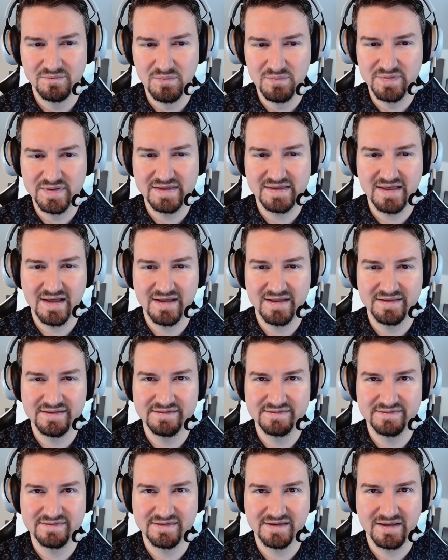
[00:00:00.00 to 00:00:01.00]

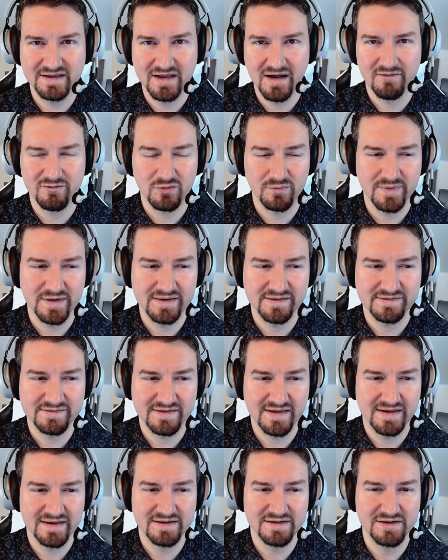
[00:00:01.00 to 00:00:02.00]
because the government is
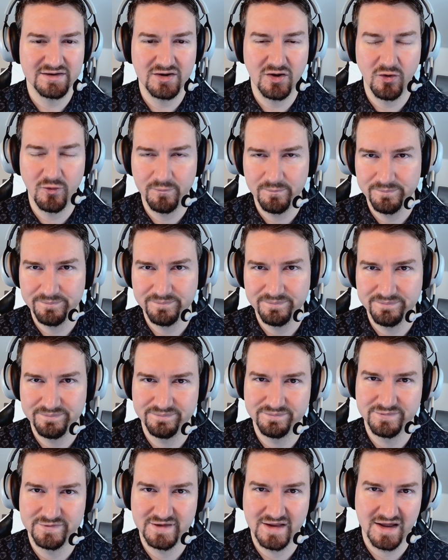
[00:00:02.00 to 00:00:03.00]
saying, nope,
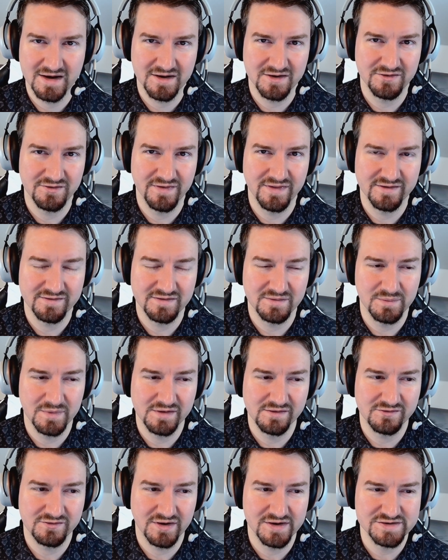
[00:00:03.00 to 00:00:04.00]
not under this
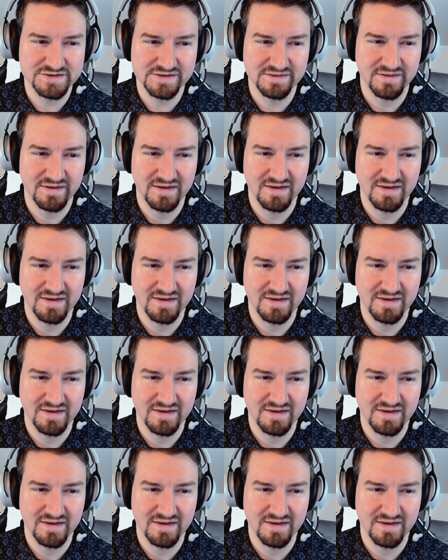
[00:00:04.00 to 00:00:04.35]
administration.